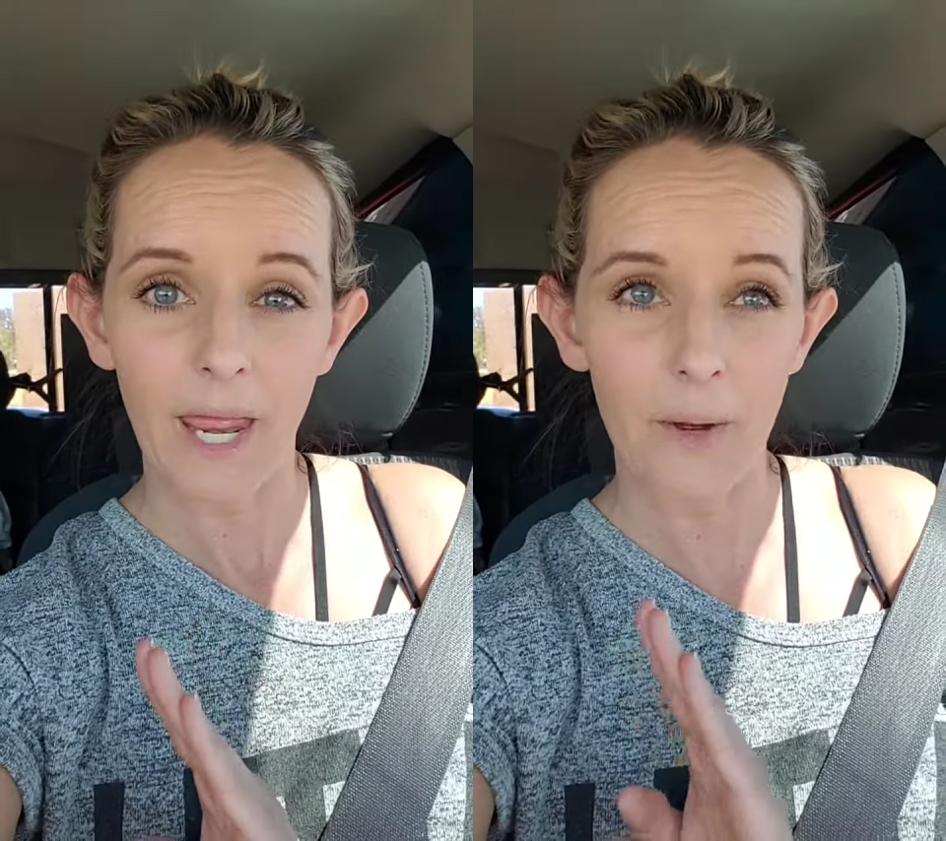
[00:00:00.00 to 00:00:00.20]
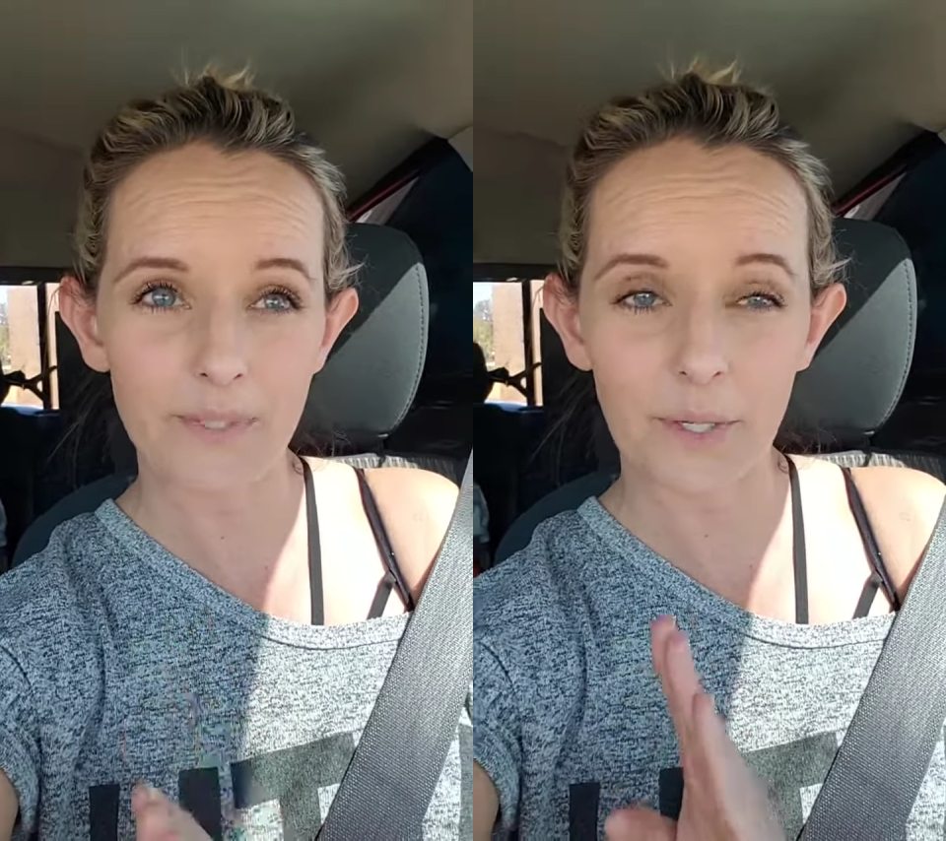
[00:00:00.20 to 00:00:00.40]

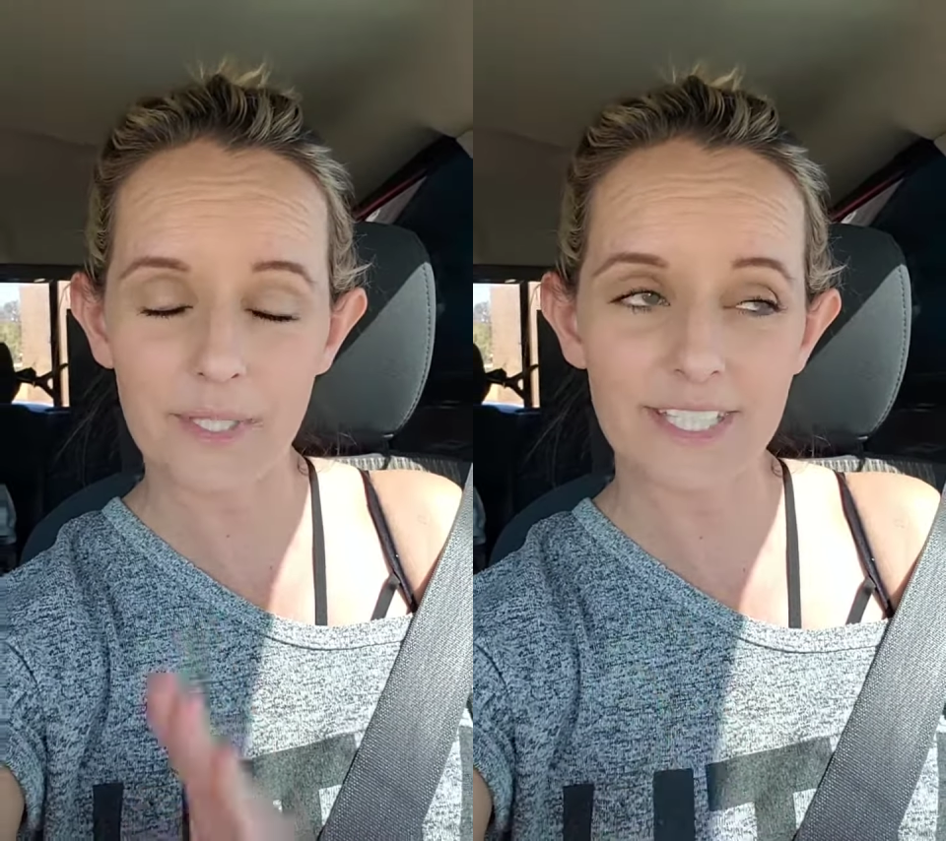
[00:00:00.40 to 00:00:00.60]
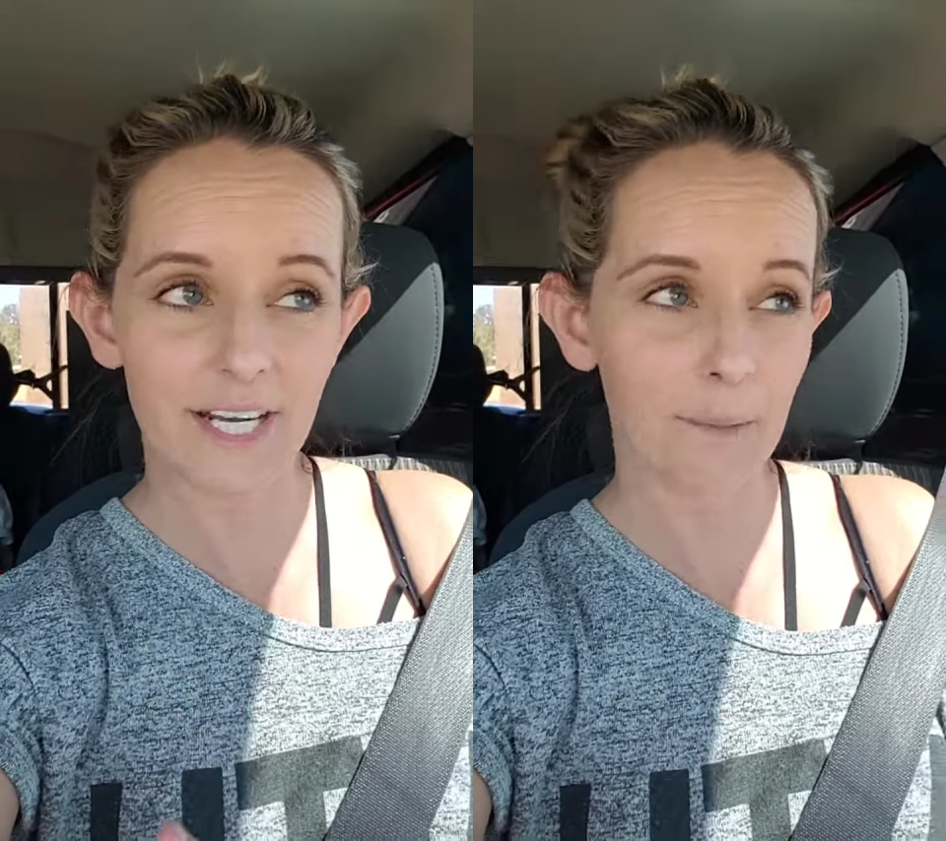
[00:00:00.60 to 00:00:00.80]
I was
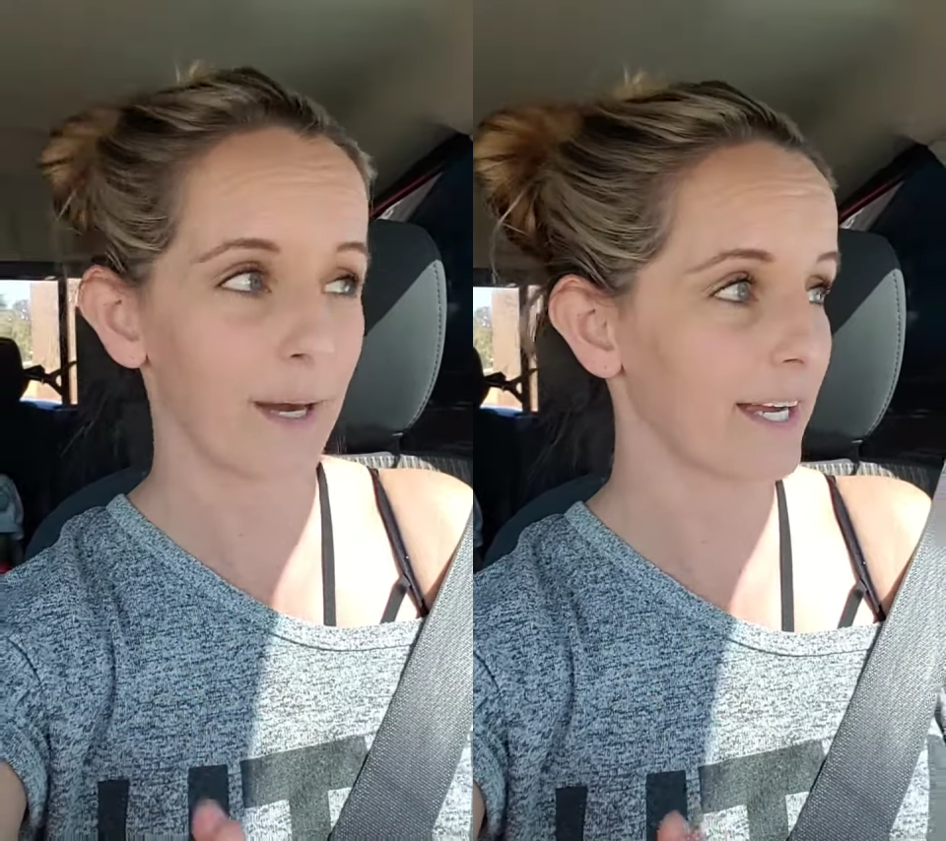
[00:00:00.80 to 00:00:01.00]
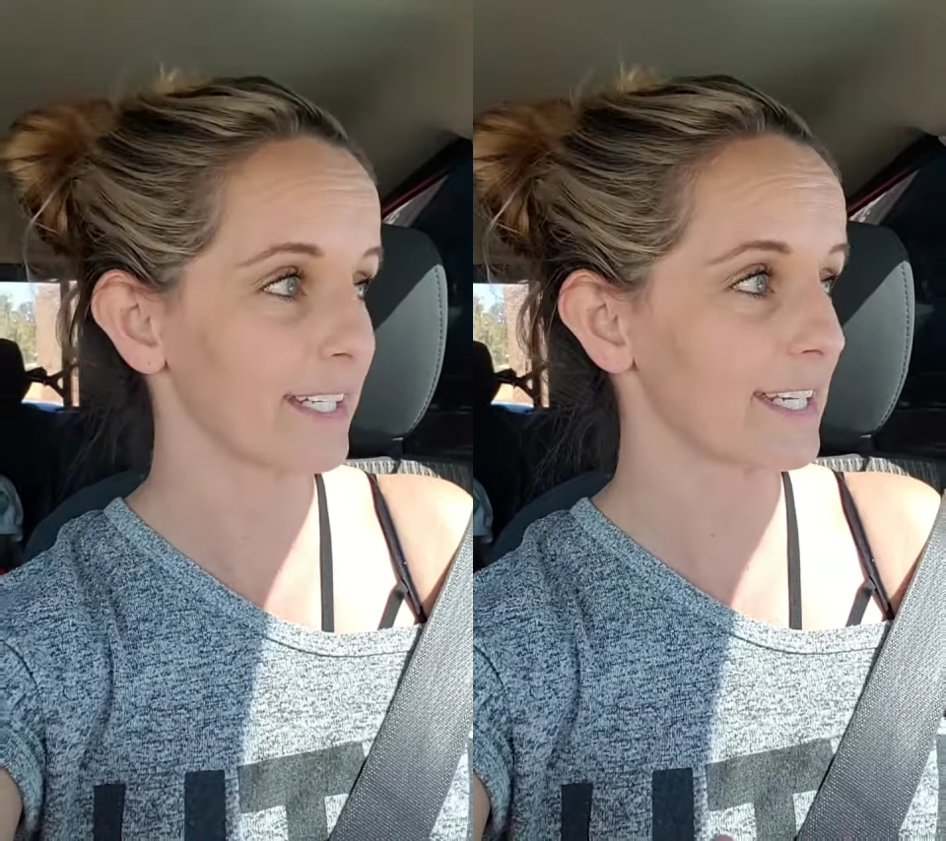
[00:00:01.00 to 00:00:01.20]
always stuck
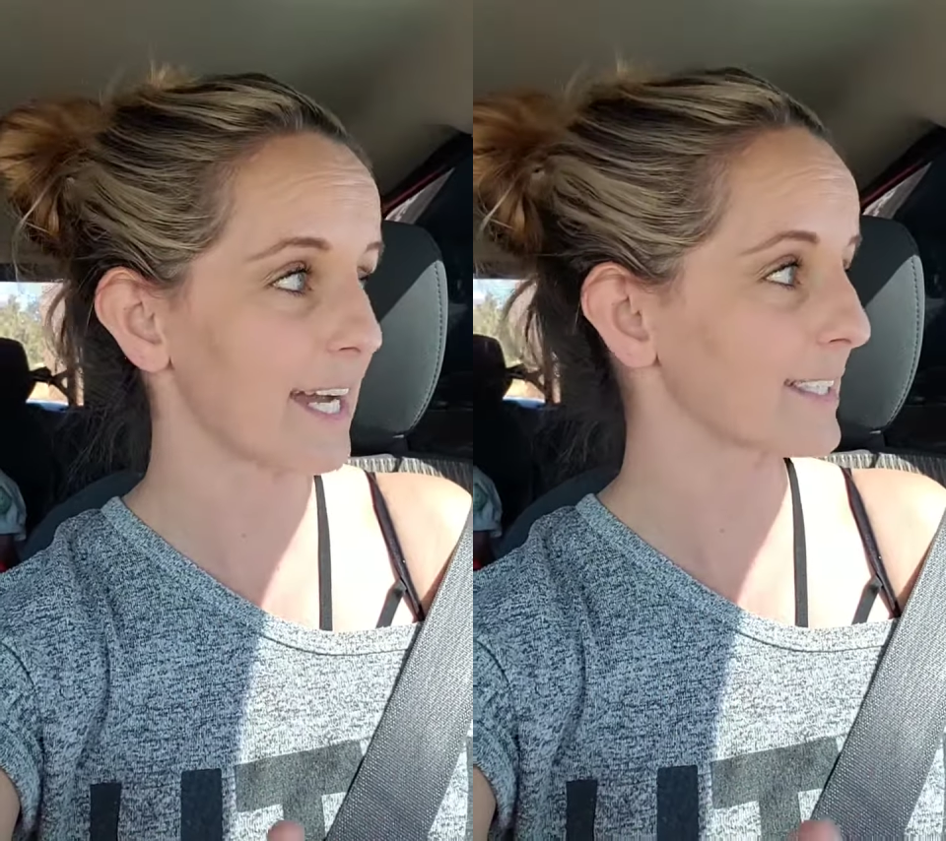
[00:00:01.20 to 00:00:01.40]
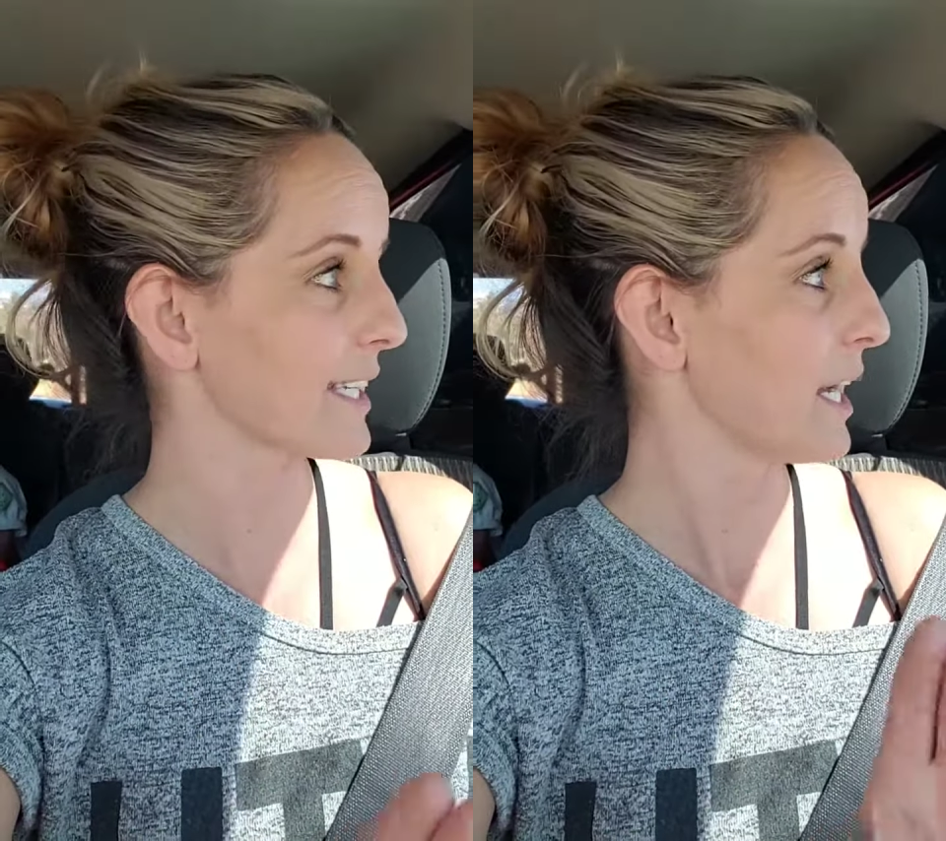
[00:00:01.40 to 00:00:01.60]
behind the
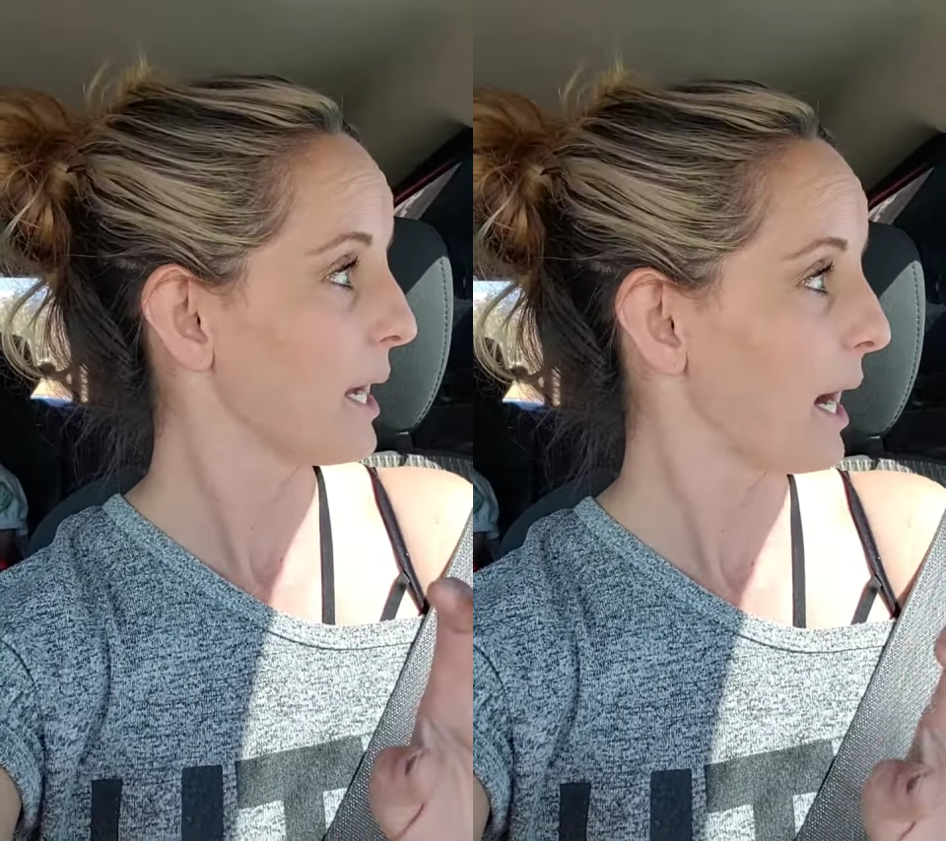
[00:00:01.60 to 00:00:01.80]
desk.